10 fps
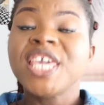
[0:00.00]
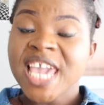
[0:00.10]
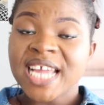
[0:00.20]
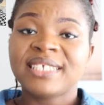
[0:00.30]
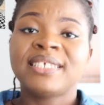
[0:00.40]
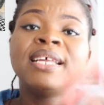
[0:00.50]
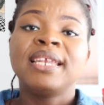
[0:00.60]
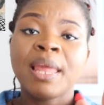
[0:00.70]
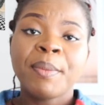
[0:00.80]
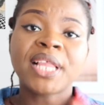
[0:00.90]
Yes,
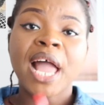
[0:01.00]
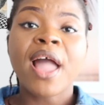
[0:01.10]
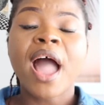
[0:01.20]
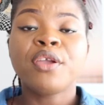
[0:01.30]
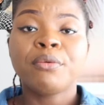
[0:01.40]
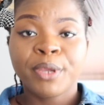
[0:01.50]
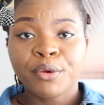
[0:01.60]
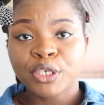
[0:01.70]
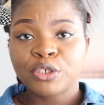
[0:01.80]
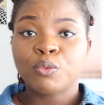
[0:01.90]
let me tell you how
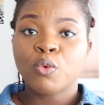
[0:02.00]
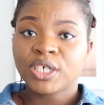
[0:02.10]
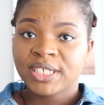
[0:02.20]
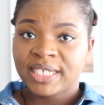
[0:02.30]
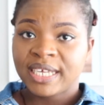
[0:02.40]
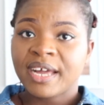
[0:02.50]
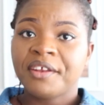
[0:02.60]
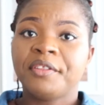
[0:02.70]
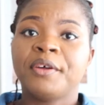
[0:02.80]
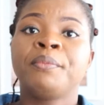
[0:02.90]
immigration works in the
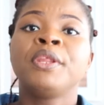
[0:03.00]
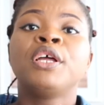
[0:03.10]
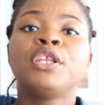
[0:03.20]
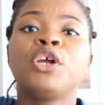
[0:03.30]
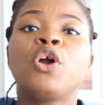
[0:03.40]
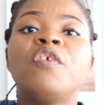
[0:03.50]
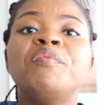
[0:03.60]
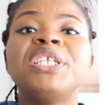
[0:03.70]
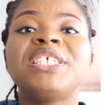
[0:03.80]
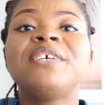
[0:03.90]
Canada. The
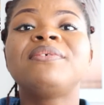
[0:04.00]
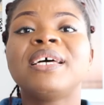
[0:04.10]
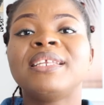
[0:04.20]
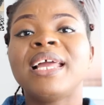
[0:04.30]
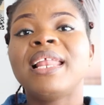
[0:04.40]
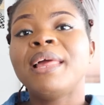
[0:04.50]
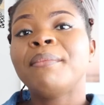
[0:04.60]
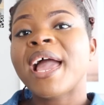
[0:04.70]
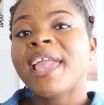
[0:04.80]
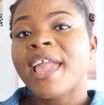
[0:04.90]
government gives an
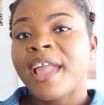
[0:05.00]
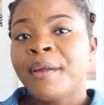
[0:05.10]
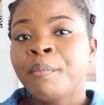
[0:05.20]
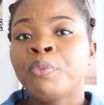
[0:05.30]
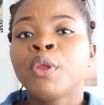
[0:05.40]
Lmia,